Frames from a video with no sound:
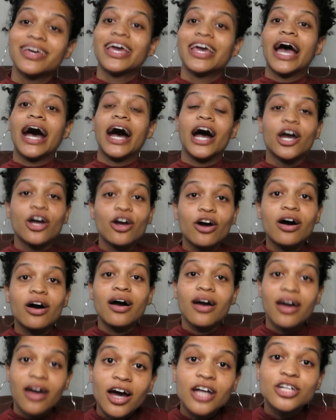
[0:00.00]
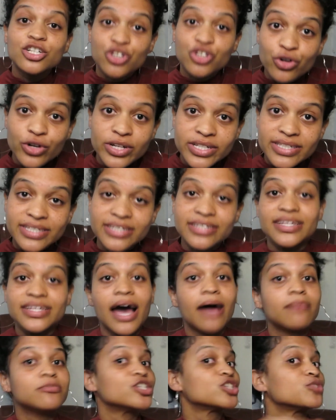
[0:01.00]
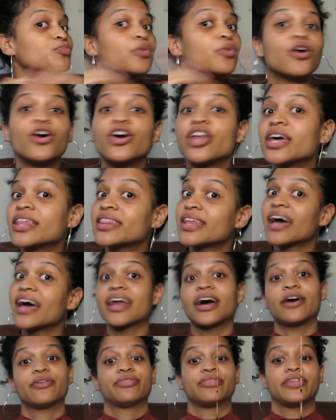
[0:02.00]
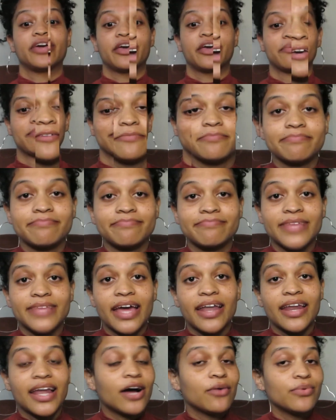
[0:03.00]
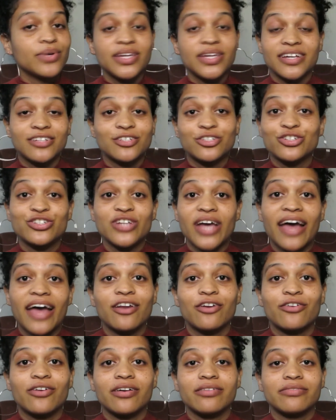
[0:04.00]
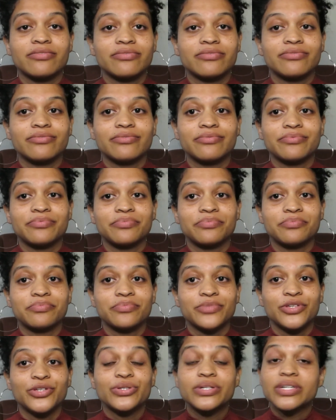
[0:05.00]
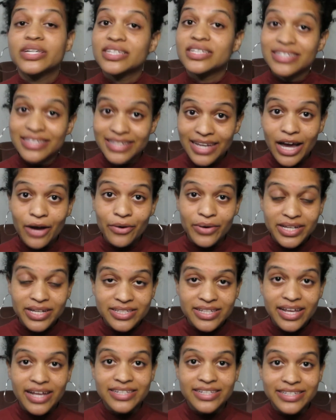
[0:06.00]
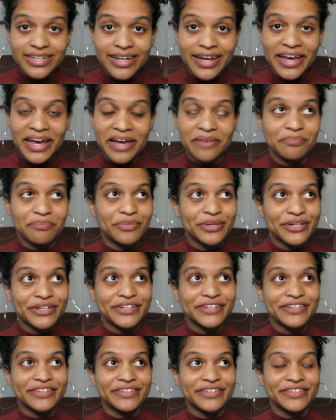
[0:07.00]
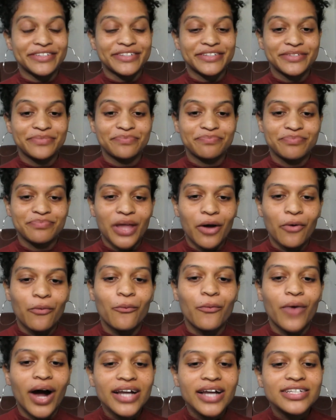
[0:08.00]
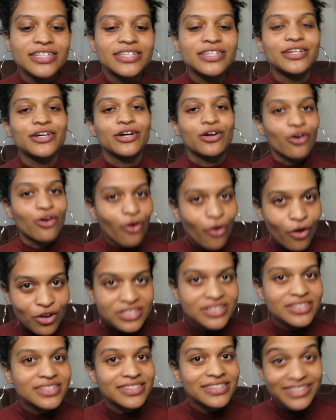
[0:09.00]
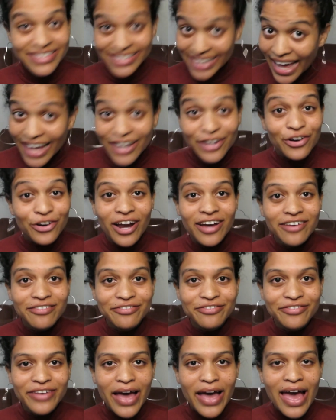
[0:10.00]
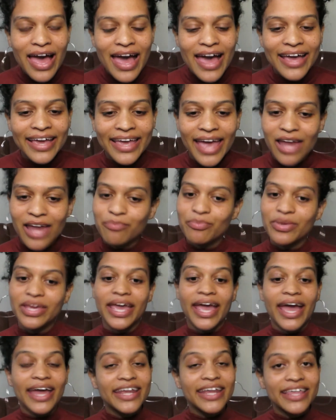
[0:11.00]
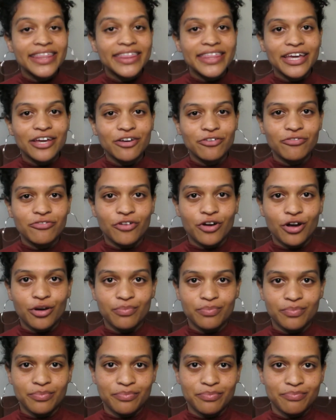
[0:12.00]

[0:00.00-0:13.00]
a girl got choices. I'm just putting that out there. And now we get to dandruff. You can see how excited I am, because what causes dandruff can be anything from